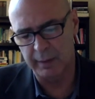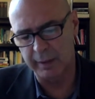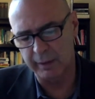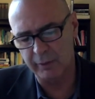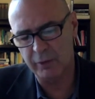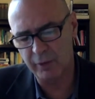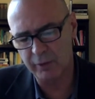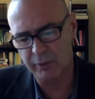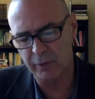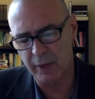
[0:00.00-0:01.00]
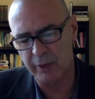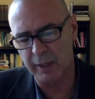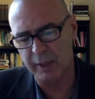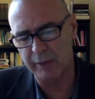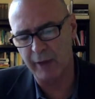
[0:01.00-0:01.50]
he gives us
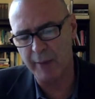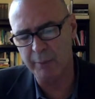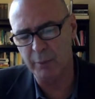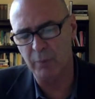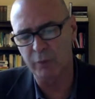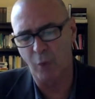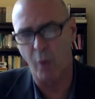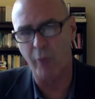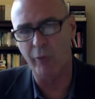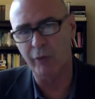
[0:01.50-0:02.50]
the example, of course,